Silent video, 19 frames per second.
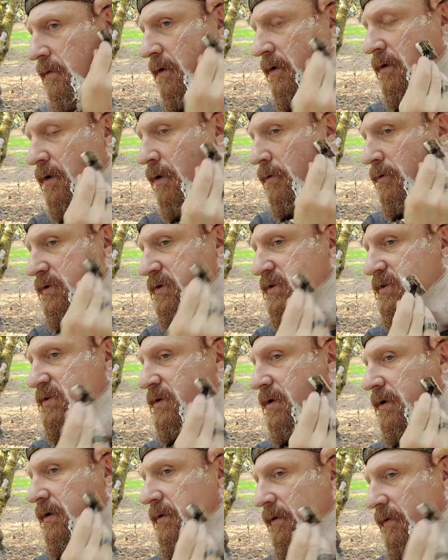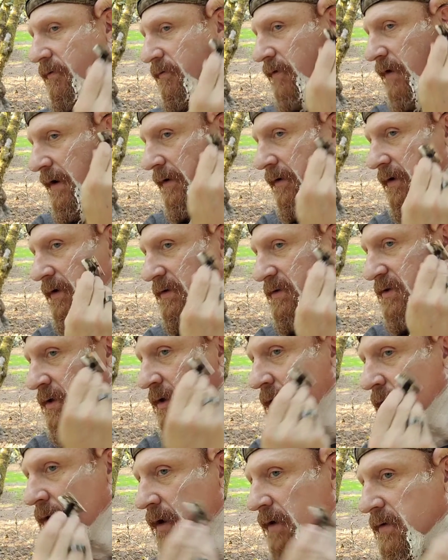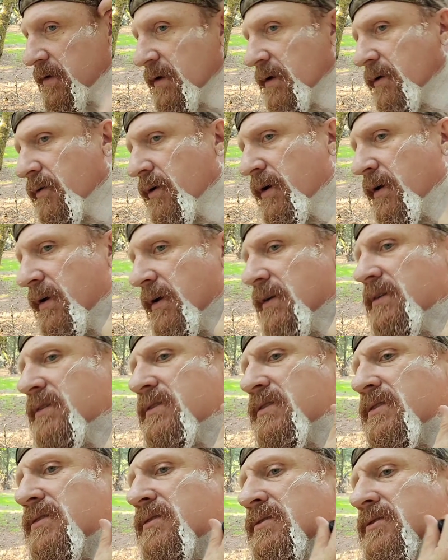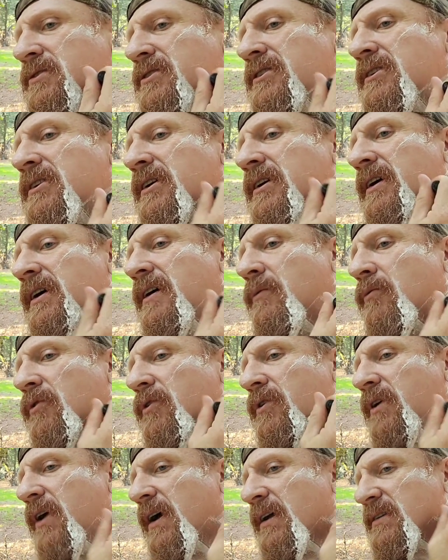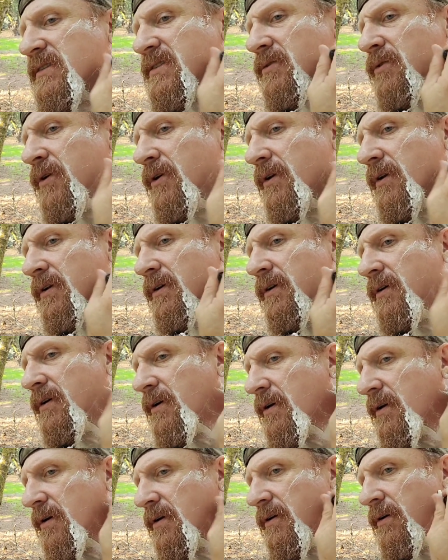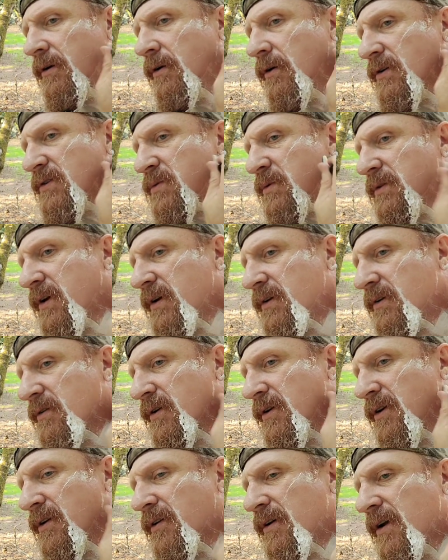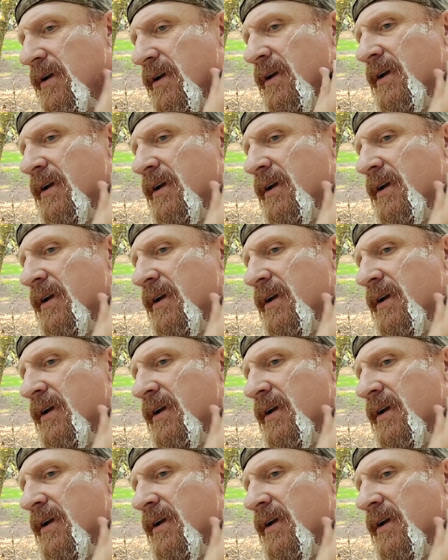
The notes, the fragrance, not the ingredients. And when you got someone who knows what they're doing, you know,